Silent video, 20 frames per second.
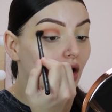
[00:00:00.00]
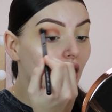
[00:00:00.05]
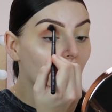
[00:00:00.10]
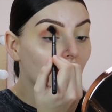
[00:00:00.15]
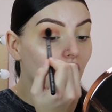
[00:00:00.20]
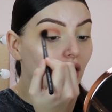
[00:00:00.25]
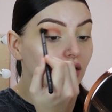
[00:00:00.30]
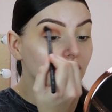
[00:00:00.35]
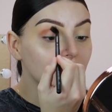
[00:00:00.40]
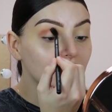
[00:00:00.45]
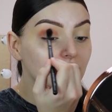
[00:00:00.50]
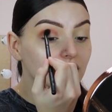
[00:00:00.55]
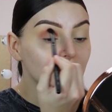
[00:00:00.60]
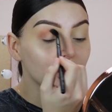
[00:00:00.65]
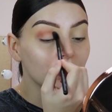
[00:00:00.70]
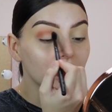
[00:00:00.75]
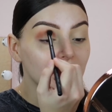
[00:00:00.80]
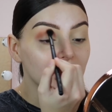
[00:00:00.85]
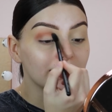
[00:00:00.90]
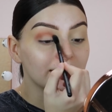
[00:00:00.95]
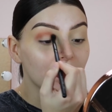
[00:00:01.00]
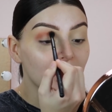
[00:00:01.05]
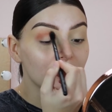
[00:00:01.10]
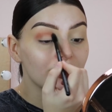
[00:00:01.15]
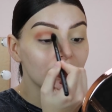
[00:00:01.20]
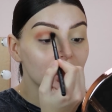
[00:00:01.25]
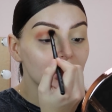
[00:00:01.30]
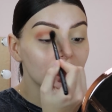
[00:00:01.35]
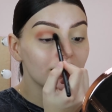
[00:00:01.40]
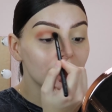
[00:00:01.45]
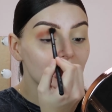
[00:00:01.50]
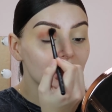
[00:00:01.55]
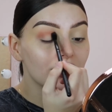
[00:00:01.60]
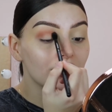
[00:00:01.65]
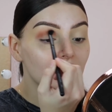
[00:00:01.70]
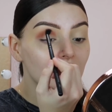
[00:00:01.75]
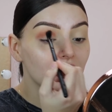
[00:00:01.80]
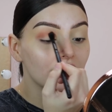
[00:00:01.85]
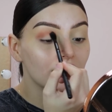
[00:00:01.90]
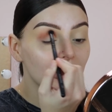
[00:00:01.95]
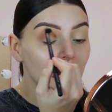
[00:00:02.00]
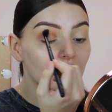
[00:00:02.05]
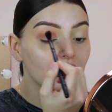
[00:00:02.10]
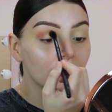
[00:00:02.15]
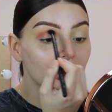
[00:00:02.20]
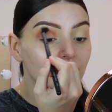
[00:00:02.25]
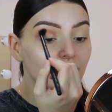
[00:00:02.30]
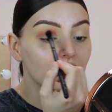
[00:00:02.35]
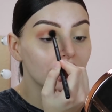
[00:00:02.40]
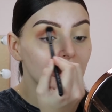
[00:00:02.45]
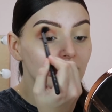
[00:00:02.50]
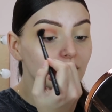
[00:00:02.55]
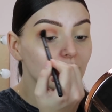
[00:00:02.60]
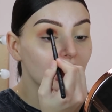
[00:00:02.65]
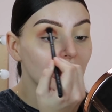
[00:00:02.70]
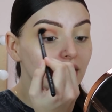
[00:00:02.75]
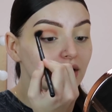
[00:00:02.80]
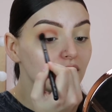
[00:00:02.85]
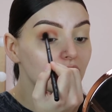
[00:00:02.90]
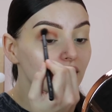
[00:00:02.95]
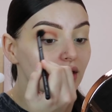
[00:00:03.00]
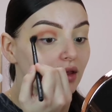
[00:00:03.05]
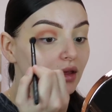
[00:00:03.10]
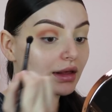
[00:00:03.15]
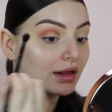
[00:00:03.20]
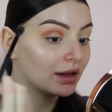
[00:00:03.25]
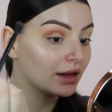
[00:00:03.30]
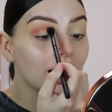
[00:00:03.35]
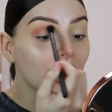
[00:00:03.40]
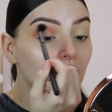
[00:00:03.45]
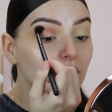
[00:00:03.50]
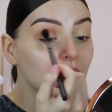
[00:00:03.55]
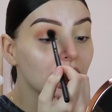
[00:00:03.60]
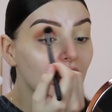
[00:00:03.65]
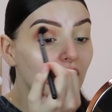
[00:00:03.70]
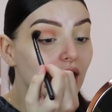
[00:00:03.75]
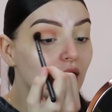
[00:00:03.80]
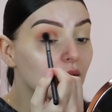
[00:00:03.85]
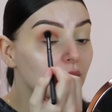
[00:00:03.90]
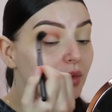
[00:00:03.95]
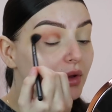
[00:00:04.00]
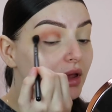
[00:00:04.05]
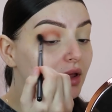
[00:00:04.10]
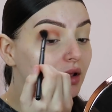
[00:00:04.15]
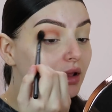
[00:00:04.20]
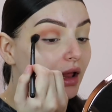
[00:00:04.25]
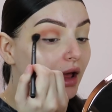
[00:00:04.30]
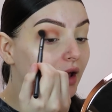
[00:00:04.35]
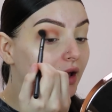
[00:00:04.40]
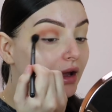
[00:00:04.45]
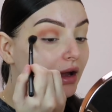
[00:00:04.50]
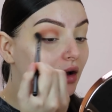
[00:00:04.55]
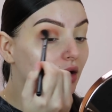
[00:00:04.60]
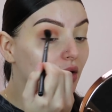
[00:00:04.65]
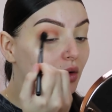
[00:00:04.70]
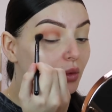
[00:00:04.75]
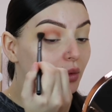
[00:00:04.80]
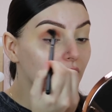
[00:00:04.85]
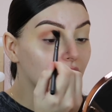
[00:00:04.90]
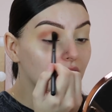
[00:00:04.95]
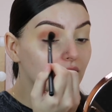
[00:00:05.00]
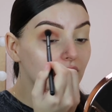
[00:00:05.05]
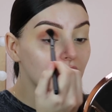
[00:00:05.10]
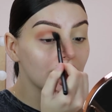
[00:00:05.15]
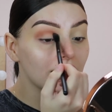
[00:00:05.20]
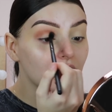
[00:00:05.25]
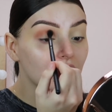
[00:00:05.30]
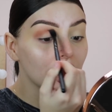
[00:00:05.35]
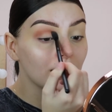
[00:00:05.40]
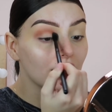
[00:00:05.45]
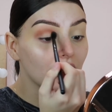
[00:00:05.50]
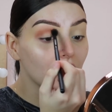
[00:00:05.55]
on the 27th of this month, coming up in like a week.